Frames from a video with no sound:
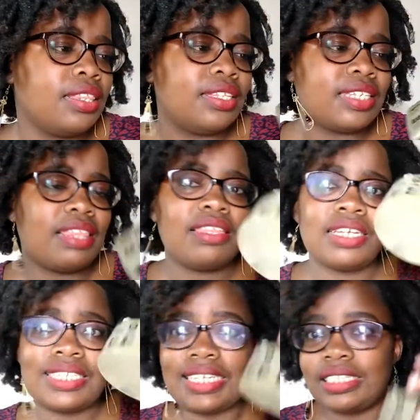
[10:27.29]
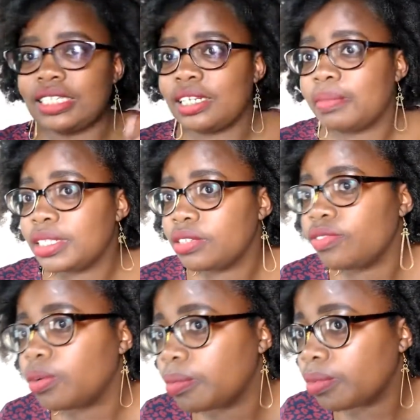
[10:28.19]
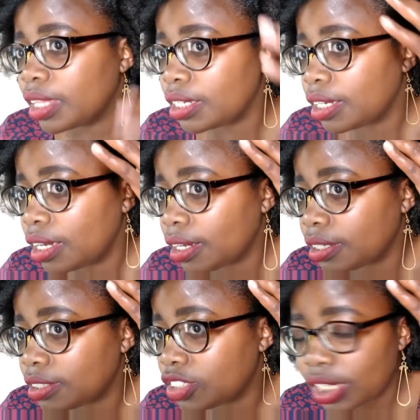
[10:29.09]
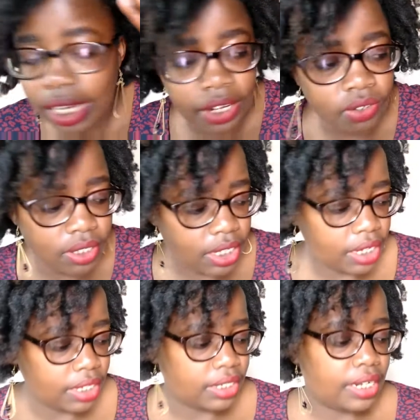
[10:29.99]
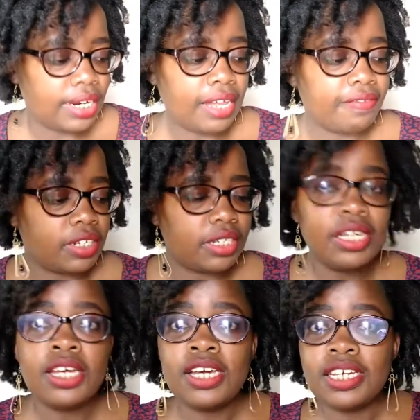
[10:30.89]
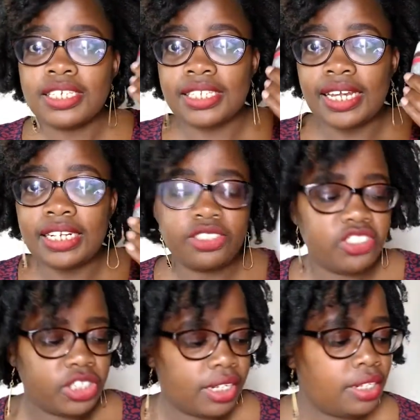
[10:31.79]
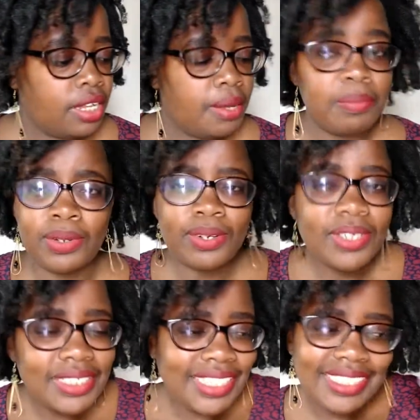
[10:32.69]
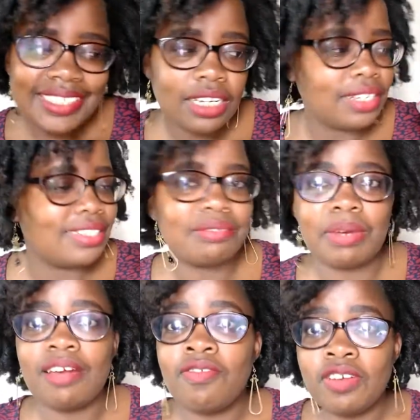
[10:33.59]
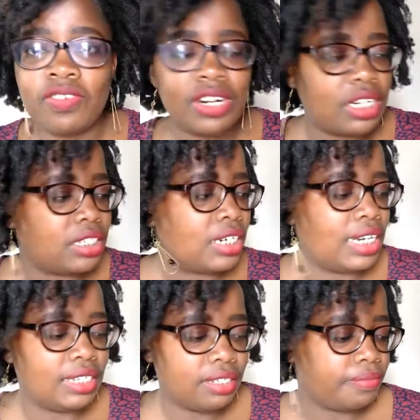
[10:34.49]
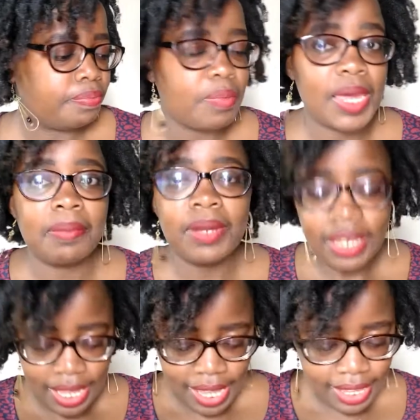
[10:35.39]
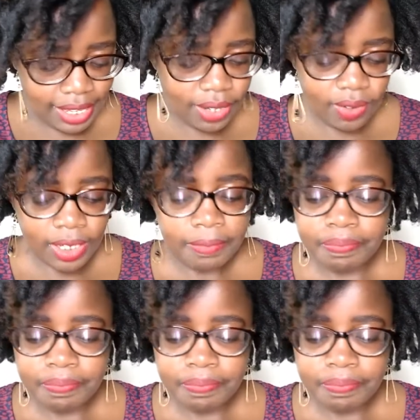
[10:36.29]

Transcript: this I think it's a gel, but for the gel I use the Nice and Lovely styling gel because this is my favorite, like, babe. Anyway,